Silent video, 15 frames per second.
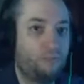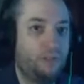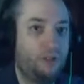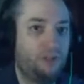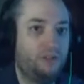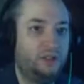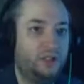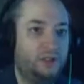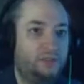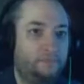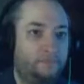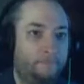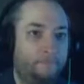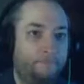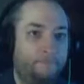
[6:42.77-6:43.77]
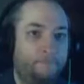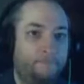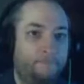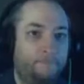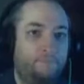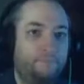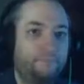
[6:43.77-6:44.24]
Okay.
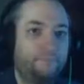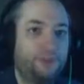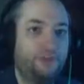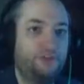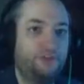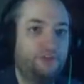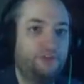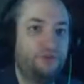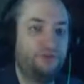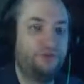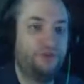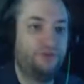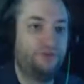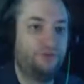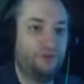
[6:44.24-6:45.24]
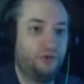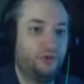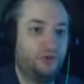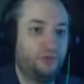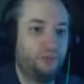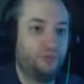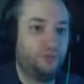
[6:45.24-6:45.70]
Get two soul
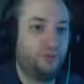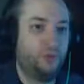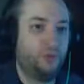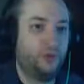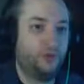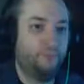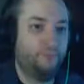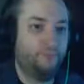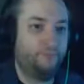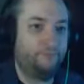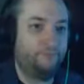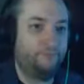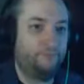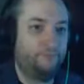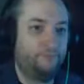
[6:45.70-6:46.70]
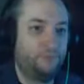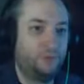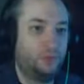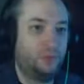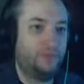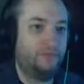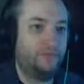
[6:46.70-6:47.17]
stones from the quarry.
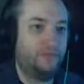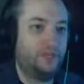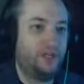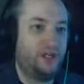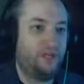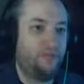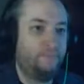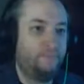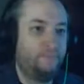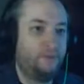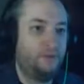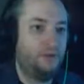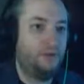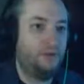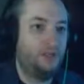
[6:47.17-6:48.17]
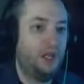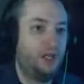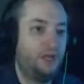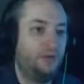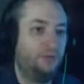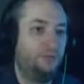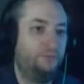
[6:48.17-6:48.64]
Quarry's over there.
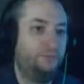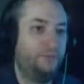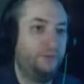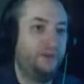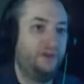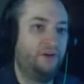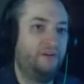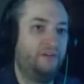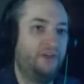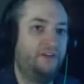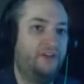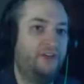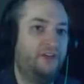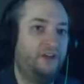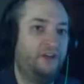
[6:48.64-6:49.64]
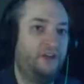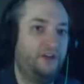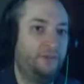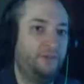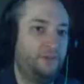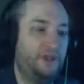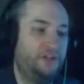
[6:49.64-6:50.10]
Oh, we've been over there in our
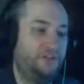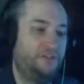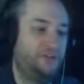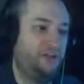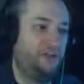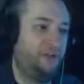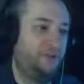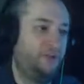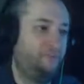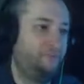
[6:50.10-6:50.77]
exploration video.